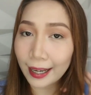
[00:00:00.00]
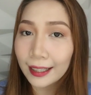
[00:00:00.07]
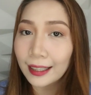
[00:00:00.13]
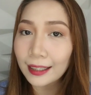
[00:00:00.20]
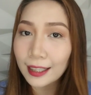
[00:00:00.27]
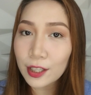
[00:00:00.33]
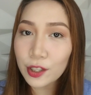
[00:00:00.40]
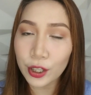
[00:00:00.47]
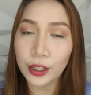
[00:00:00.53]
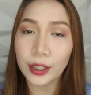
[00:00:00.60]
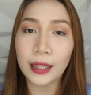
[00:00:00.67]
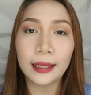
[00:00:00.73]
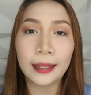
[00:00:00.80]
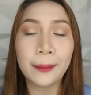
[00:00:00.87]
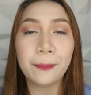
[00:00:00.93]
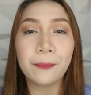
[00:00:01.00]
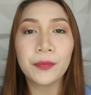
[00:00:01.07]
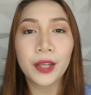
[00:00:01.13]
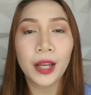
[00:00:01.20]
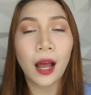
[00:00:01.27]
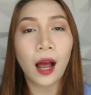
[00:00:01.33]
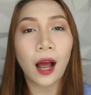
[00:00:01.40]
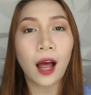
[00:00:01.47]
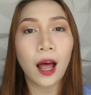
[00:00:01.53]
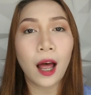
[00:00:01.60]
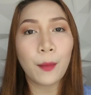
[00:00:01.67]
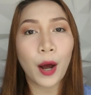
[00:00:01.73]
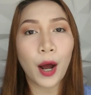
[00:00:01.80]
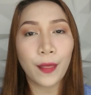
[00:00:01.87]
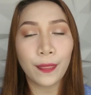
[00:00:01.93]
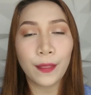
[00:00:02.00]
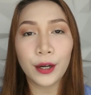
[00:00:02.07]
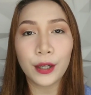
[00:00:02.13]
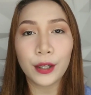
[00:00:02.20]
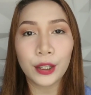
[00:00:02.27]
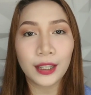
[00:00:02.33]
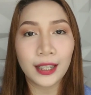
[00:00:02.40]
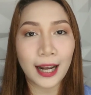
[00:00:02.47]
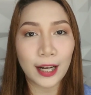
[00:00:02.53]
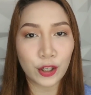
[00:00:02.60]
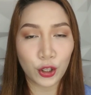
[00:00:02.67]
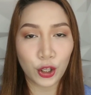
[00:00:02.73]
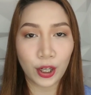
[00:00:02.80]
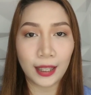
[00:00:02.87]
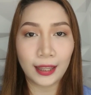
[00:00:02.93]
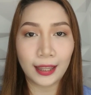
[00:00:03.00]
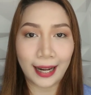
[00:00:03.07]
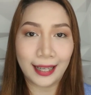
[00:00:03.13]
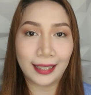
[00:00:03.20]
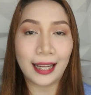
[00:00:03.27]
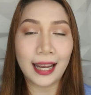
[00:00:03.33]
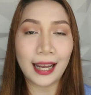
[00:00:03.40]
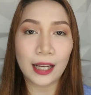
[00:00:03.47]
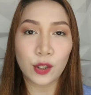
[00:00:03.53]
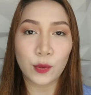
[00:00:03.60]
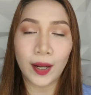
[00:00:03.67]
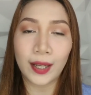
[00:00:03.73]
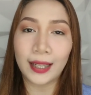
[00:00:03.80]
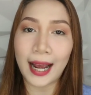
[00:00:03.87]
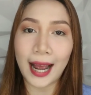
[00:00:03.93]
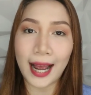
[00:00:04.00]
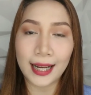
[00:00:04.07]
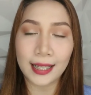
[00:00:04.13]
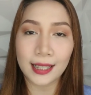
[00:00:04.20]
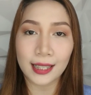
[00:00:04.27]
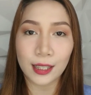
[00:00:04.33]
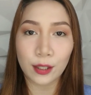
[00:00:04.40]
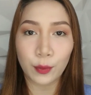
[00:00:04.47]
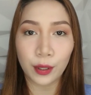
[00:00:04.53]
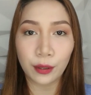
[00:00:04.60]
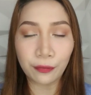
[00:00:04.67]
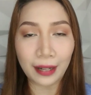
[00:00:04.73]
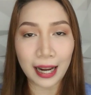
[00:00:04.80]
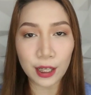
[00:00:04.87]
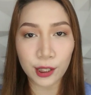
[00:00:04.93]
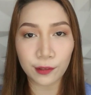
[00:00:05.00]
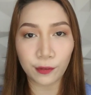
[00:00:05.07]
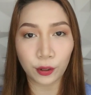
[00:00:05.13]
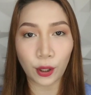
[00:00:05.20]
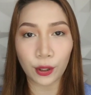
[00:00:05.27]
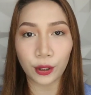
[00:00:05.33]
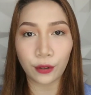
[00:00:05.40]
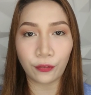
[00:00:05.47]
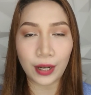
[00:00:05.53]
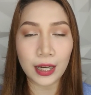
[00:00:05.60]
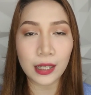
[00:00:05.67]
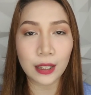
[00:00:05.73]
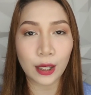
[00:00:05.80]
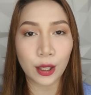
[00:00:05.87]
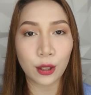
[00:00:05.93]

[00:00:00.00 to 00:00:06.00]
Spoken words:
And I'll insert a clip under natural lighting as well as with flash photography.